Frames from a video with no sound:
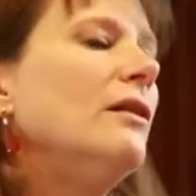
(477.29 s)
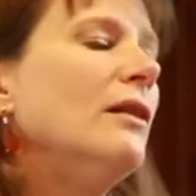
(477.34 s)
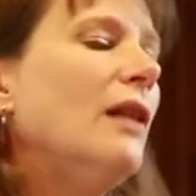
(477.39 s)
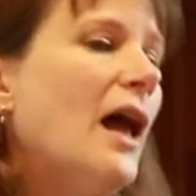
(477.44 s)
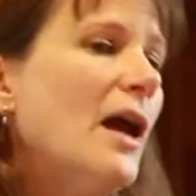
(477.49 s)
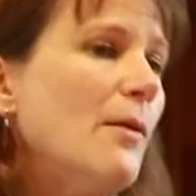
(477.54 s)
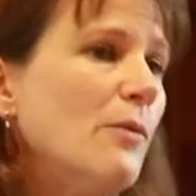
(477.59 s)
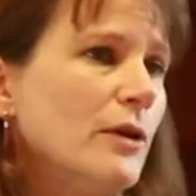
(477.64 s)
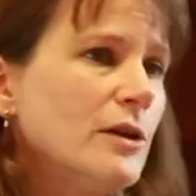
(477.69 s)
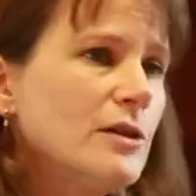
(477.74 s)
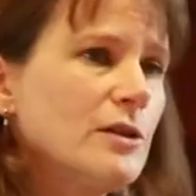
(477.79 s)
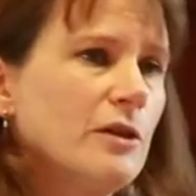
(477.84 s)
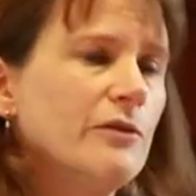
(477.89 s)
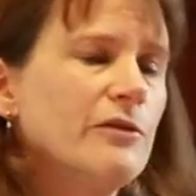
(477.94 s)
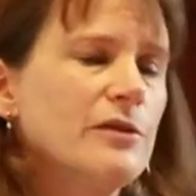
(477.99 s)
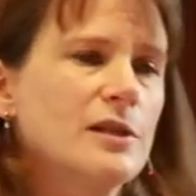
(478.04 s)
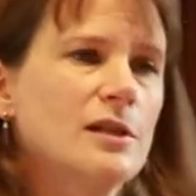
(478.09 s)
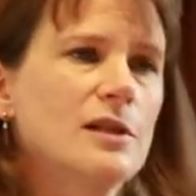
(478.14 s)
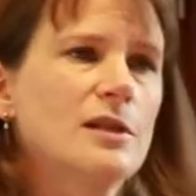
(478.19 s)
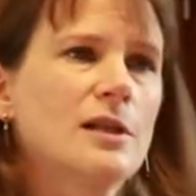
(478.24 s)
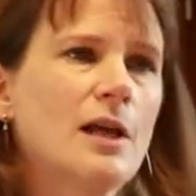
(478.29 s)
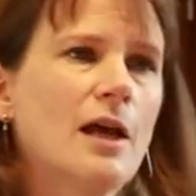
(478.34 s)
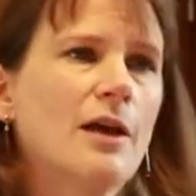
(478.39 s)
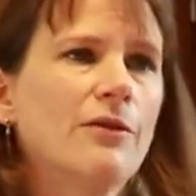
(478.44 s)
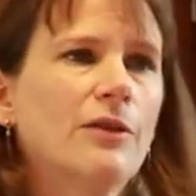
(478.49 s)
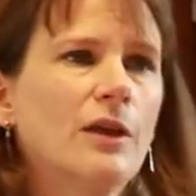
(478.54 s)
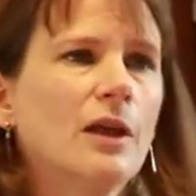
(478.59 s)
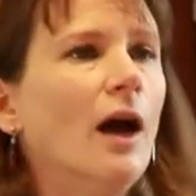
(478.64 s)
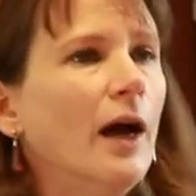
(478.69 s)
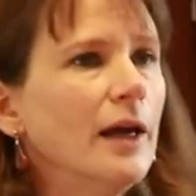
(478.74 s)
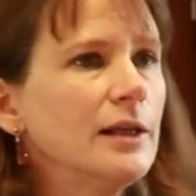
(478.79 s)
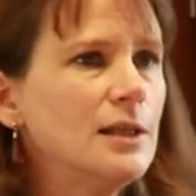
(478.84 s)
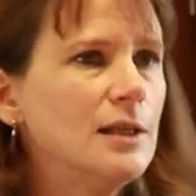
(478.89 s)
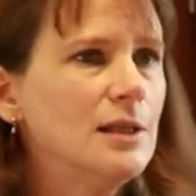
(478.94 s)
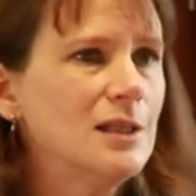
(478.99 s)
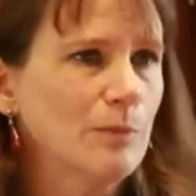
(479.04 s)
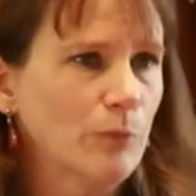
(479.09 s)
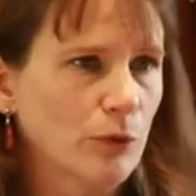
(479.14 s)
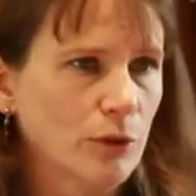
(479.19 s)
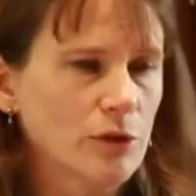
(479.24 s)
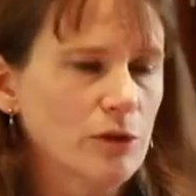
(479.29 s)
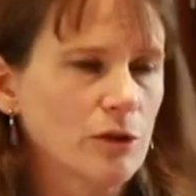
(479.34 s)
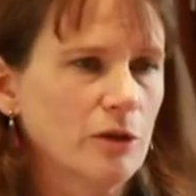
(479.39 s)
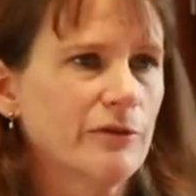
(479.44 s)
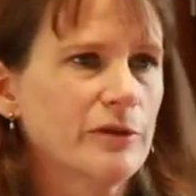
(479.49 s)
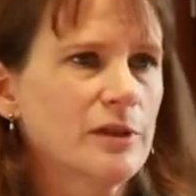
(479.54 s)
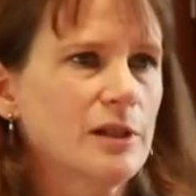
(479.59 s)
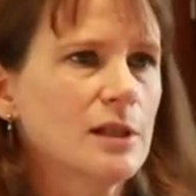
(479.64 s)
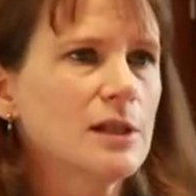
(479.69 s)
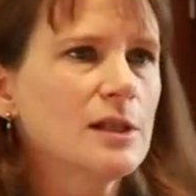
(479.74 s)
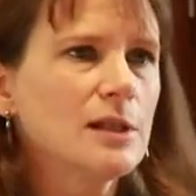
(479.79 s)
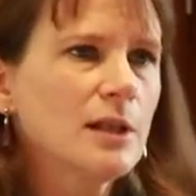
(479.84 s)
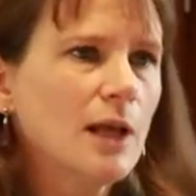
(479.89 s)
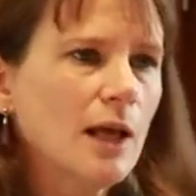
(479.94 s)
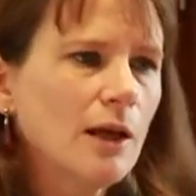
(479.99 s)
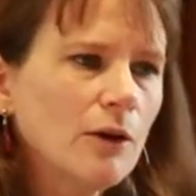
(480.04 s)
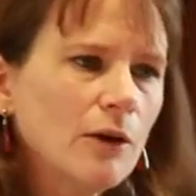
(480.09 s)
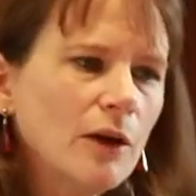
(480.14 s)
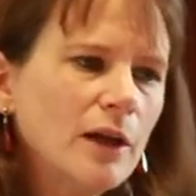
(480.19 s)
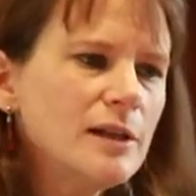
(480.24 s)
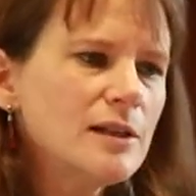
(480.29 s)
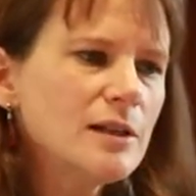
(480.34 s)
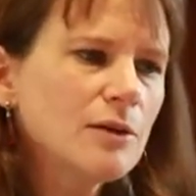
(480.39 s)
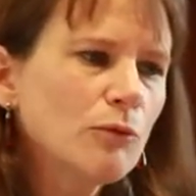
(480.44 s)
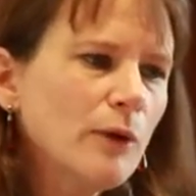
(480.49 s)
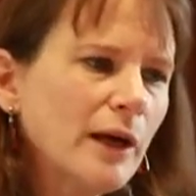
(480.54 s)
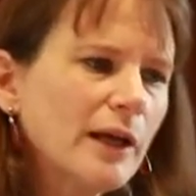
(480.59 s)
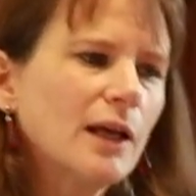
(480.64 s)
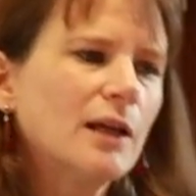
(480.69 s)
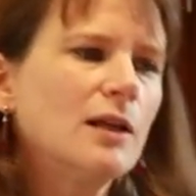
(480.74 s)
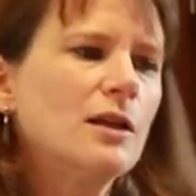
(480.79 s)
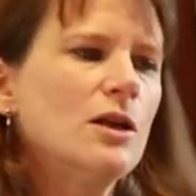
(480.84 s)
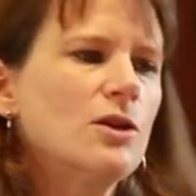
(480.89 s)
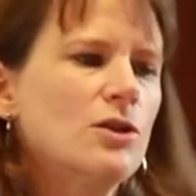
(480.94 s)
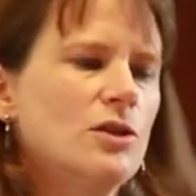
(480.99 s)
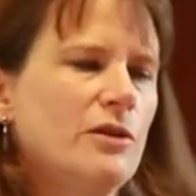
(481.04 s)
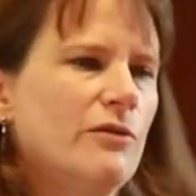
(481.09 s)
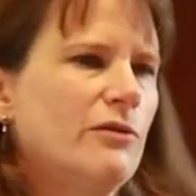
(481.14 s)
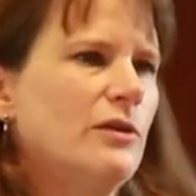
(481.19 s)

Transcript: library services and the IT support services. And that is a recognition